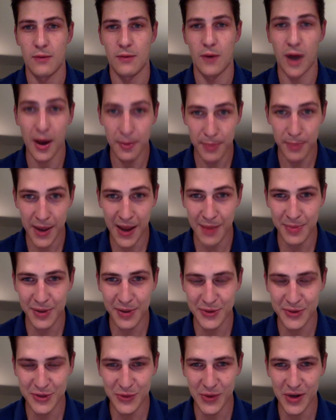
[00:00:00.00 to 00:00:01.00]
Rod
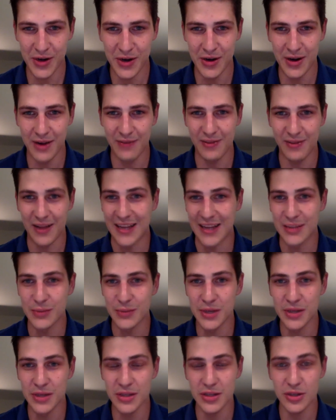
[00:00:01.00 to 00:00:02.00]
Pampling was the winner of last
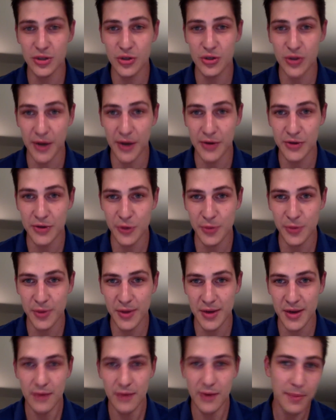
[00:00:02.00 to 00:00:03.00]
week's Shriners
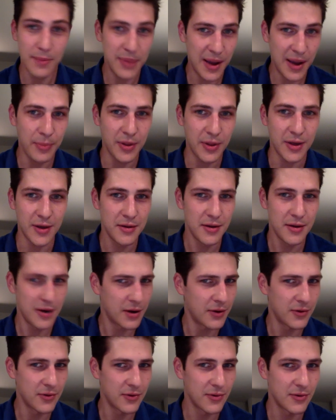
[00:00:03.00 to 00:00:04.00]
Open. Rod Pampling, you
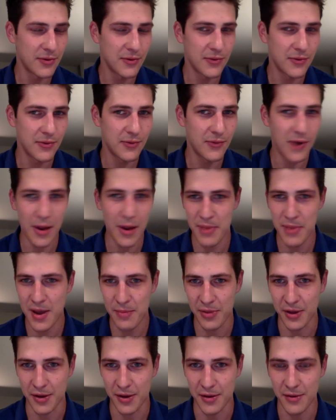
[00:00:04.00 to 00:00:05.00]
know, Rod
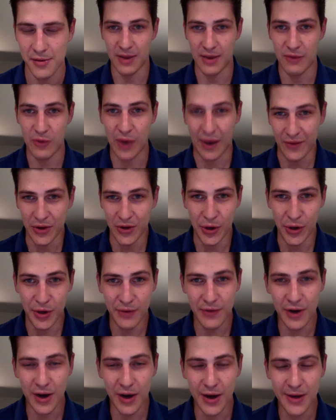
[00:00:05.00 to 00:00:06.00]
Pampling. If you haven't heard of
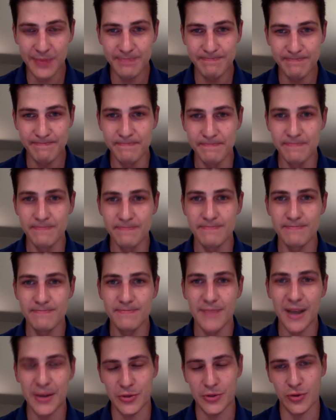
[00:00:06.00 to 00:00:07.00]
Rod,
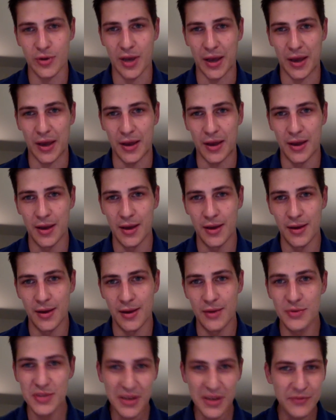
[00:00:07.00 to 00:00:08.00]
that's okay. He
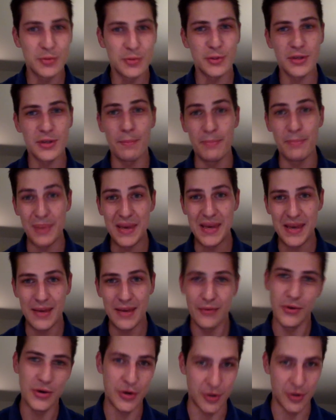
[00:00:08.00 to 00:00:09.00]
wasn't even supposed to be in
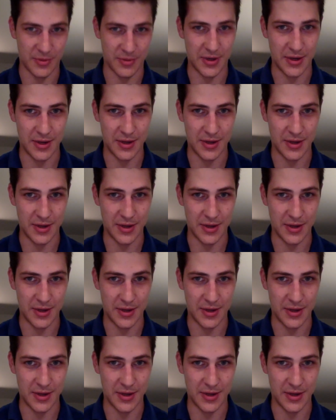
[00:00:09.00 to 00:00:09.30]
the tournament.